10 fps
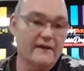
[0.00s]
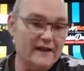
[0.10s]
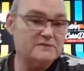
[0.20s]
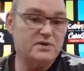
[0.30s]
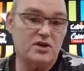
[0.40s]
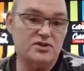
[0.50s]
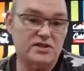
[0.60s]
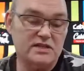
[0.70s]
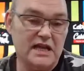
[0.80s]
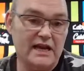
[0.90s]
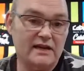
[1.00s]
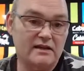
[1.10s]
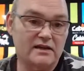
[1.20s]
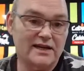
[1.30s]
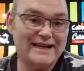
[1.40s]
That's because it's like
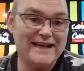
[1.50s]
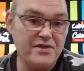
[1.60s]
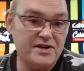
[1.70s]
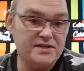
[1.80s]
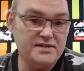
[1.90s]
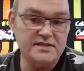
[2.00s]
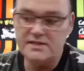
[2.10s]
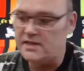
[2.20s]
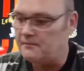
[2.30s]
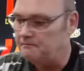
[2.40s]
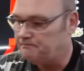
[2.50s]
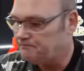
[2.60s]
gatherings, isn't it?